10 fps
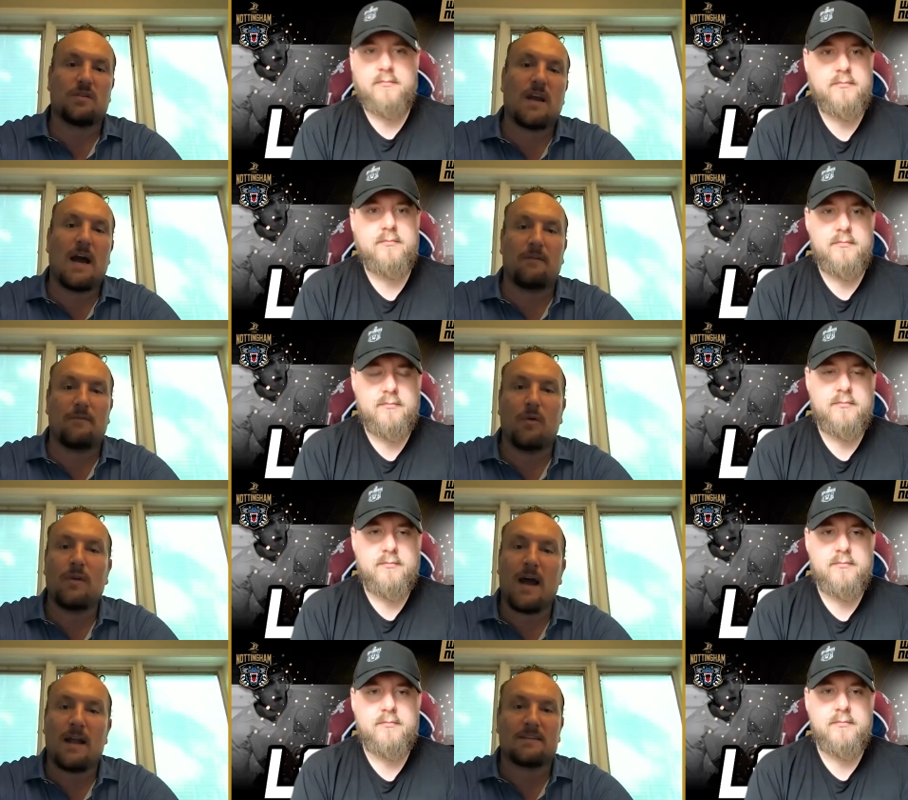Speaker 1: are kind of no
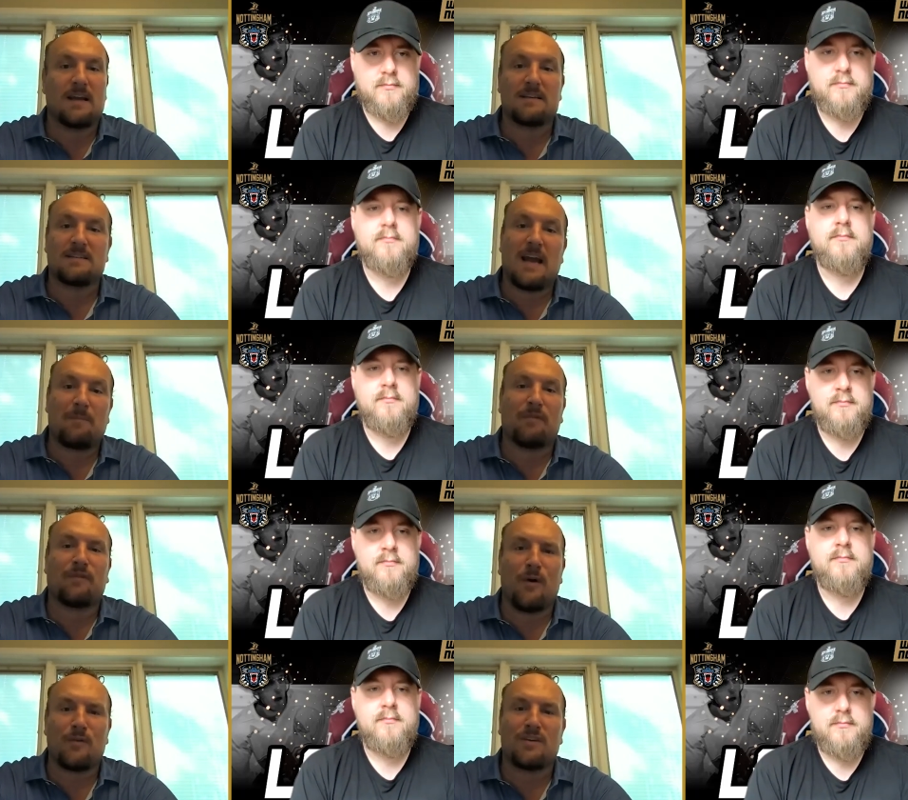nonsense type of
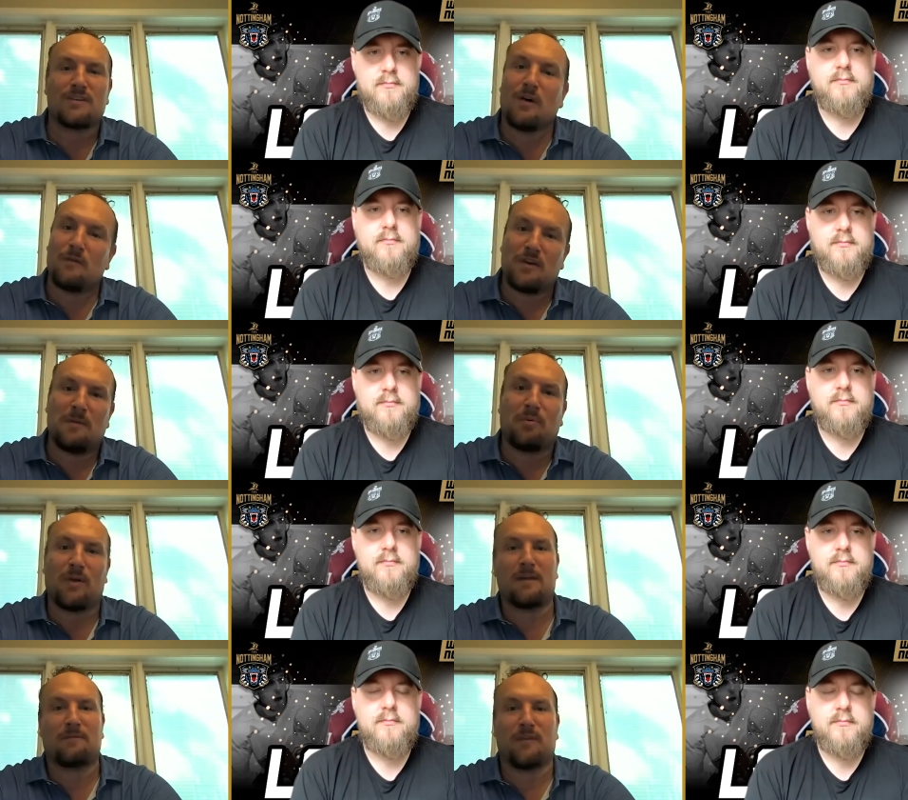coaches. So if you can
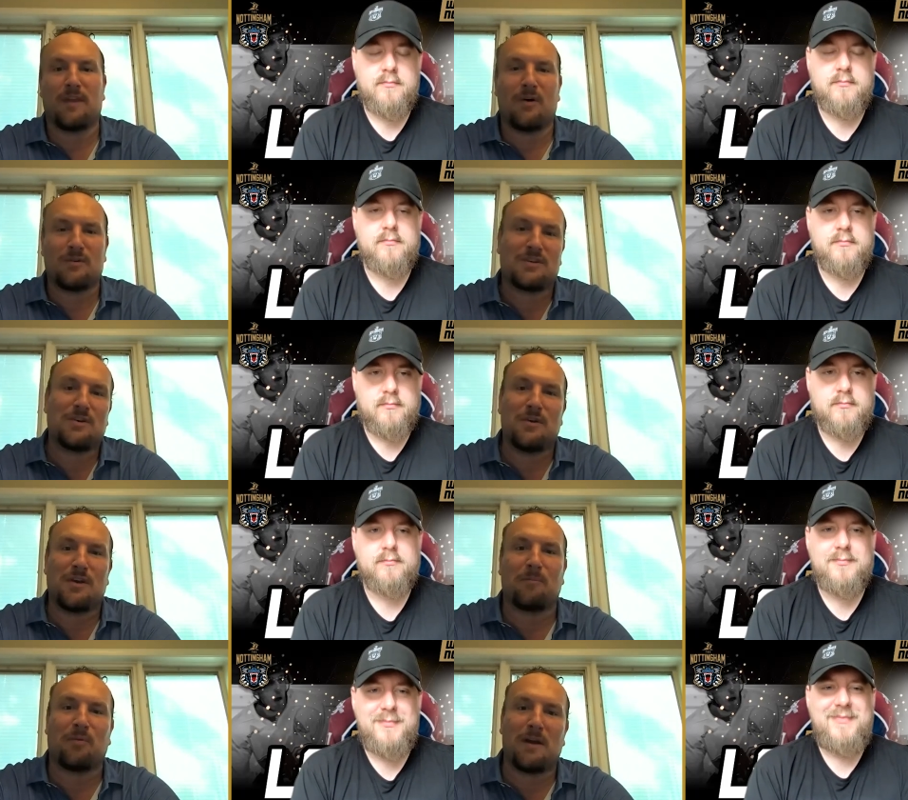play for those two, you
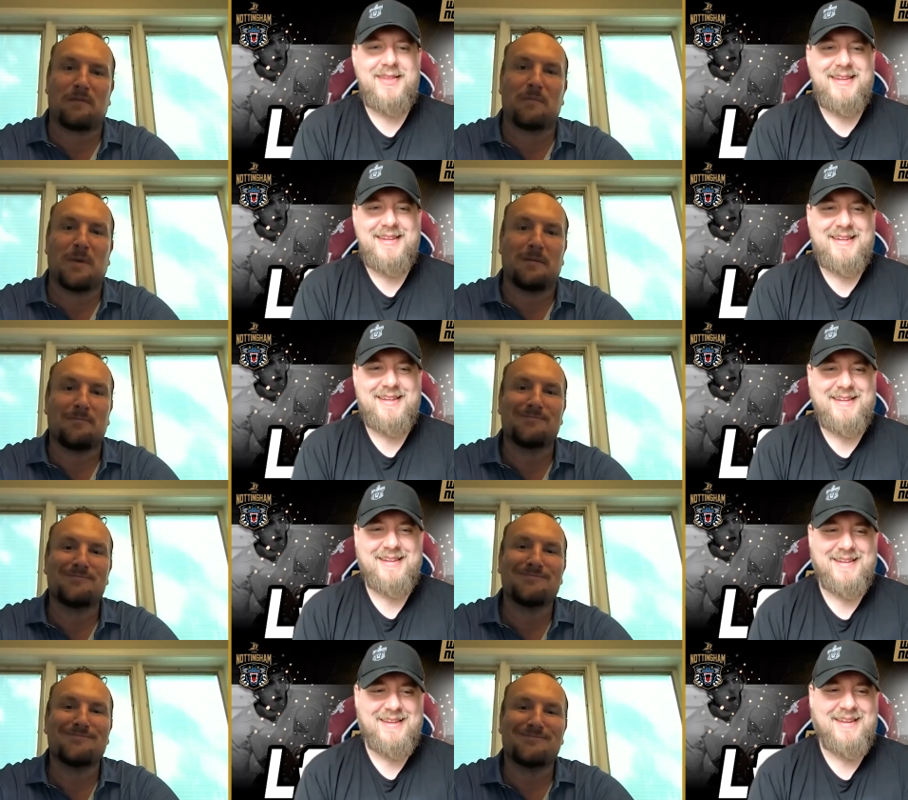can play for me.
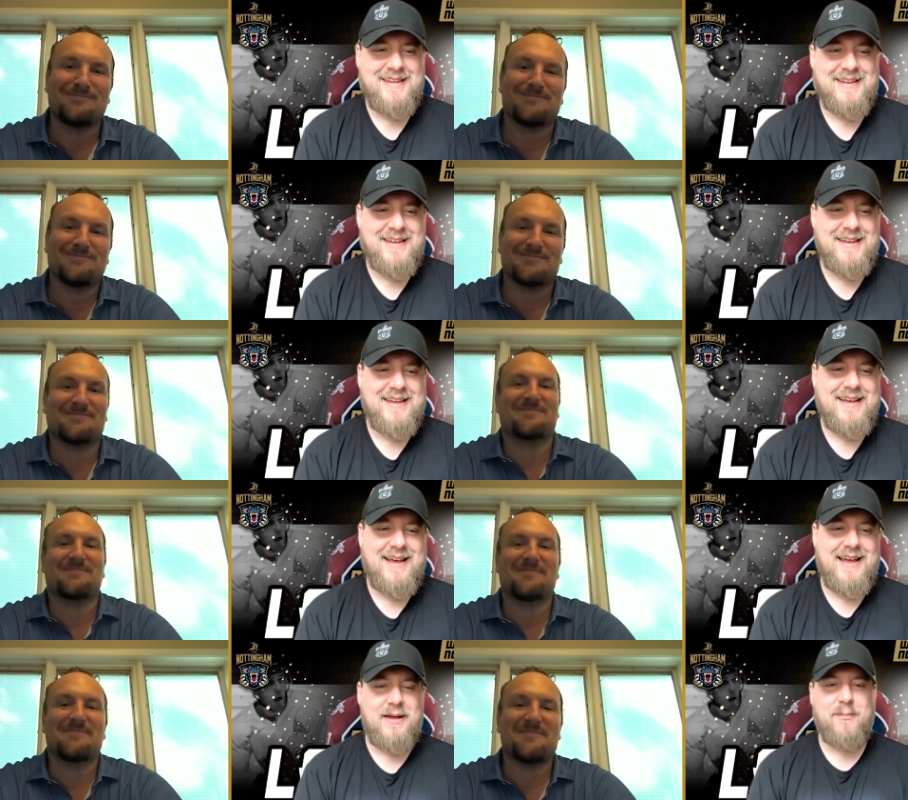
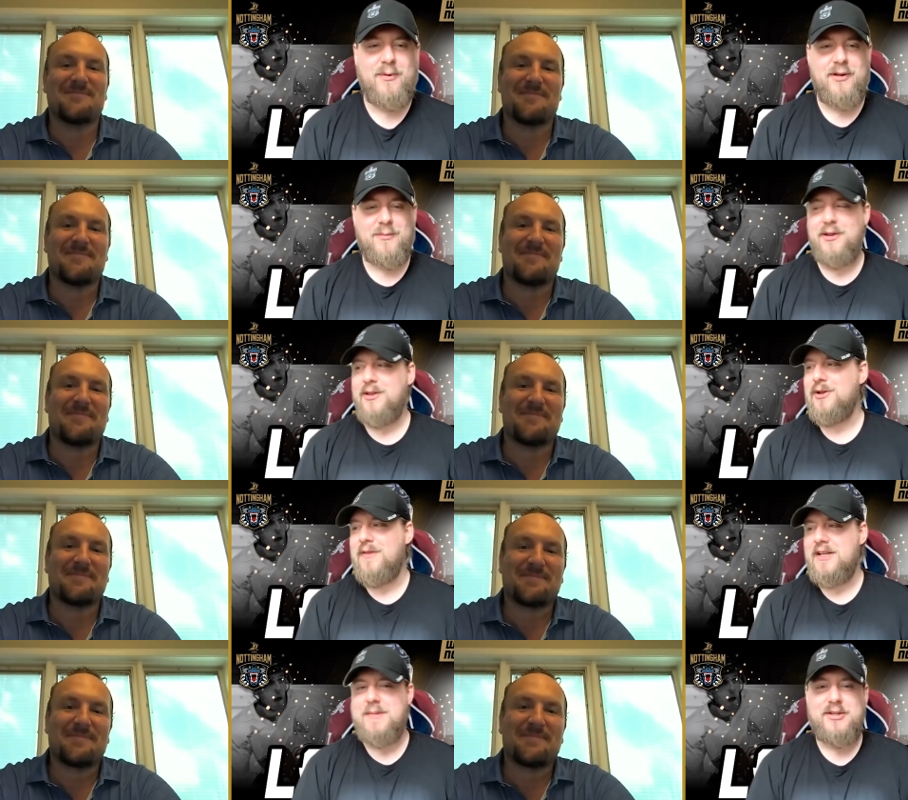
Speaker 2: And then one of, one of the good
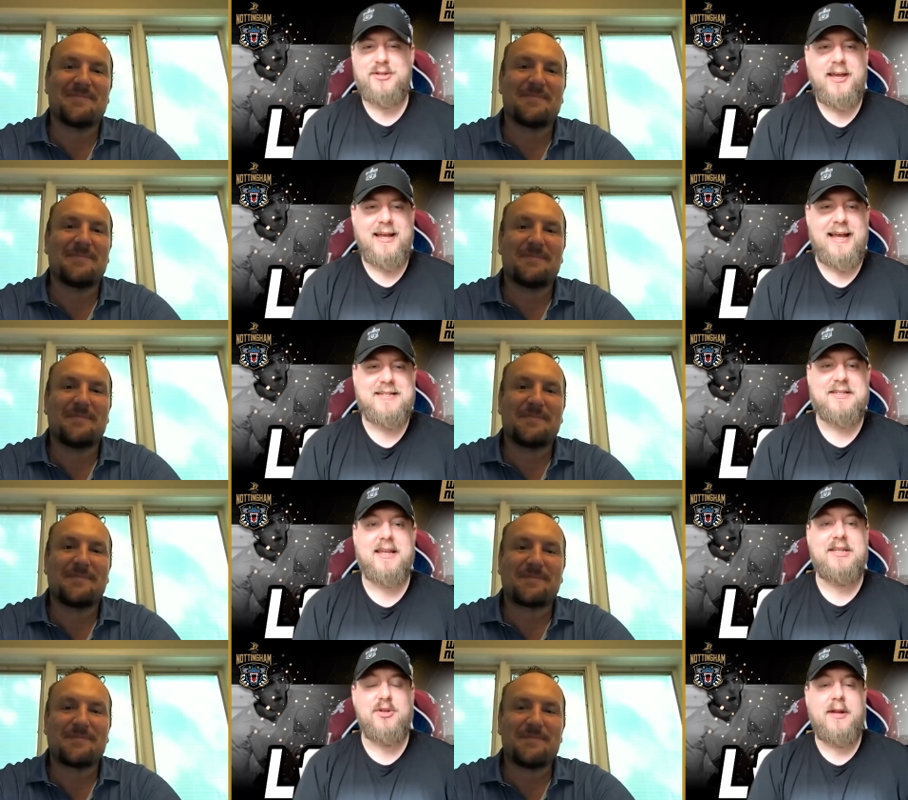things about Duggie, I guess, is that
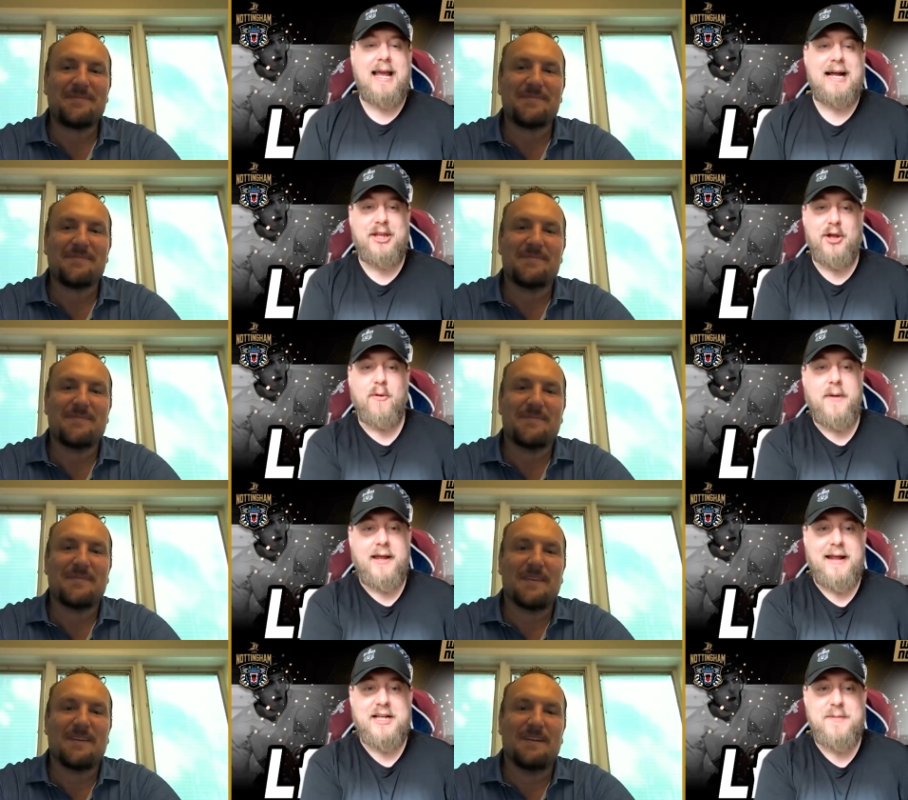he's already had
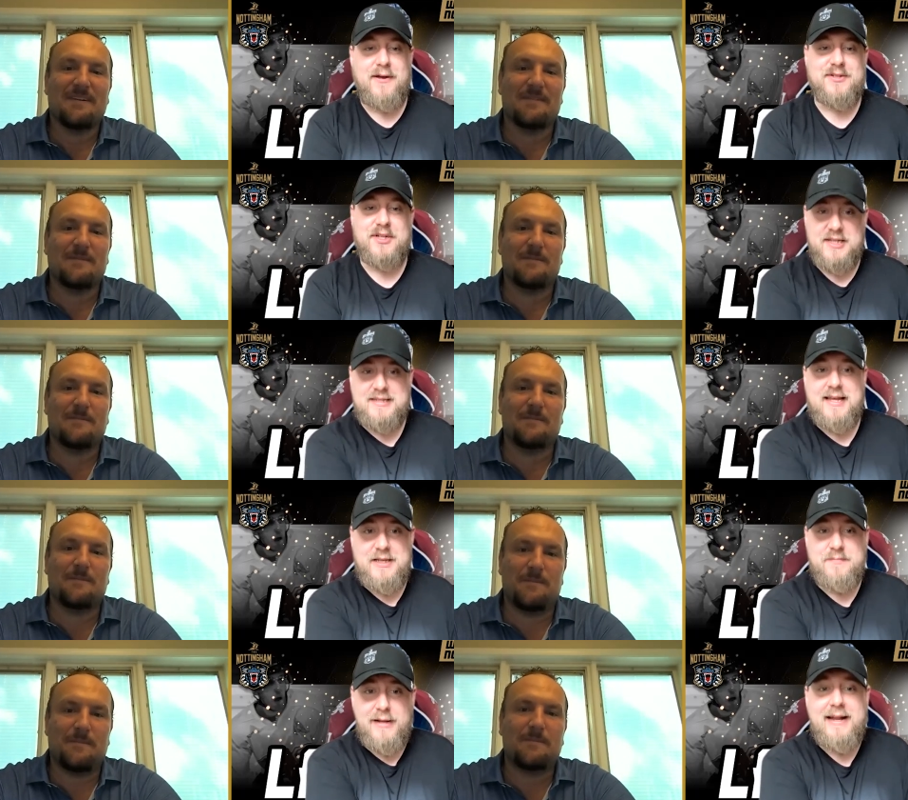European experience because he's,
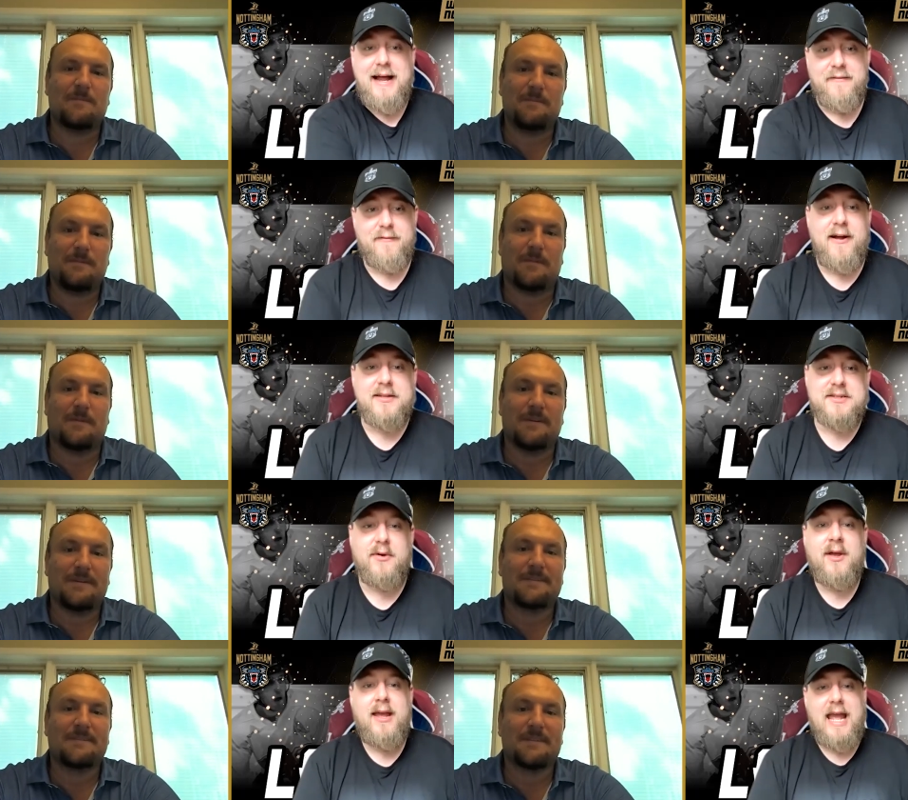he's mm. played out in France.
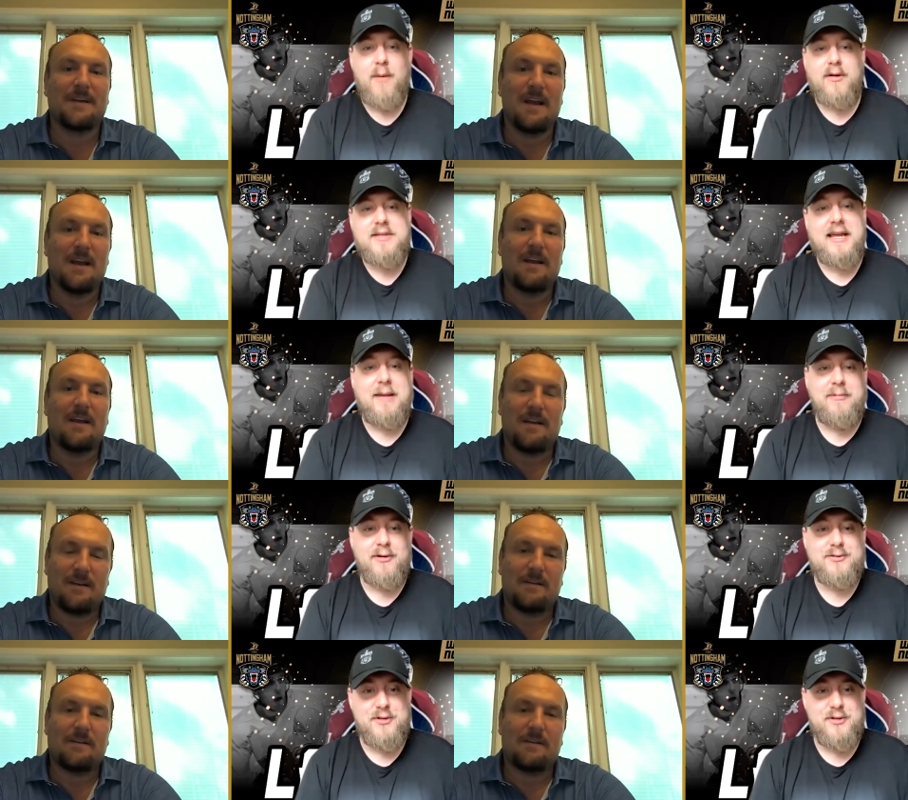So it won't take him long